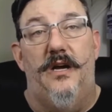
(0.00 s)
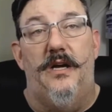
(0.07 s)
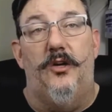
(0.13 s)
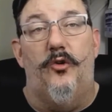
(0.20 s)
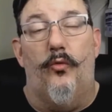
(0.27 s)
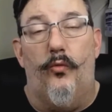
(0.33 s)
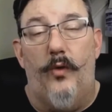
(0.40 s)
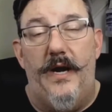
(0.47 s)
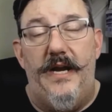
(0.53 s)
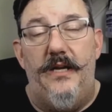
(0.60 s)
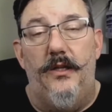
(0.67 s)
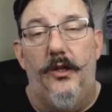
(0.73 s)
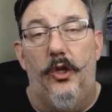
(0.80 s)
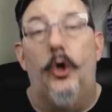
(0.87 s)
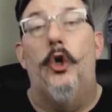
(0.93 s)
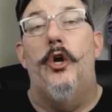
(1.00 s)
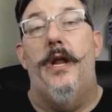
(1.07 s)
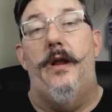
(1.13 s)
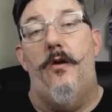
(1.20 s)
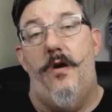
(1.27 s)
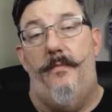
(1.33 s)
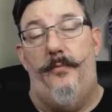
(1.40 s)
a great
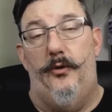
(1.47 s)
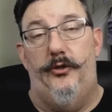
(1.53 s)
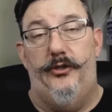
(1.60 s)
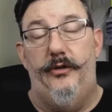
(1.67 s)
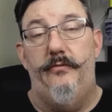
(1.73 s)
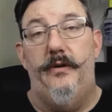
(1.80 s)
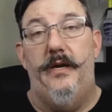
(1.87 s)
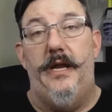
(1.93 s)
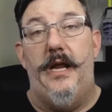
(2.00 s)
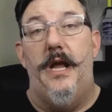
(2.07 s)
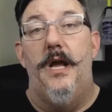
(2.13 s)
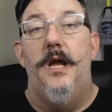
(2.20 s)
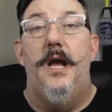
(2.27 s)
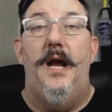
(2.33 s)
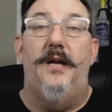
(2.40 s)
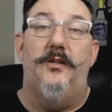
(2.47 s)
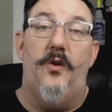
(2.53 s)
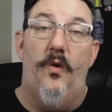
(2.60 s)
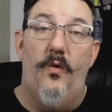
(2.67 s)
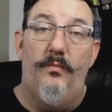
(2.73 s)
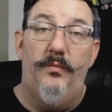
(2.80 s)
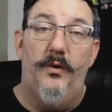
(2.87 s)
learning opportunity as
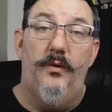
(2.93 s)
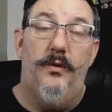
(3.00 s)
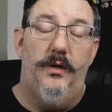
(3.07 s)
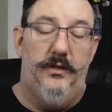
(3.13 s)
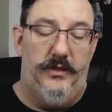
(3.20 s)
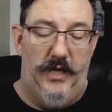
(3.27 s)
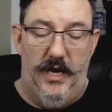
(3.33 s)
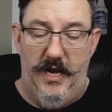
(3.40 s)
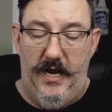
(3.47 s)
homebrewers,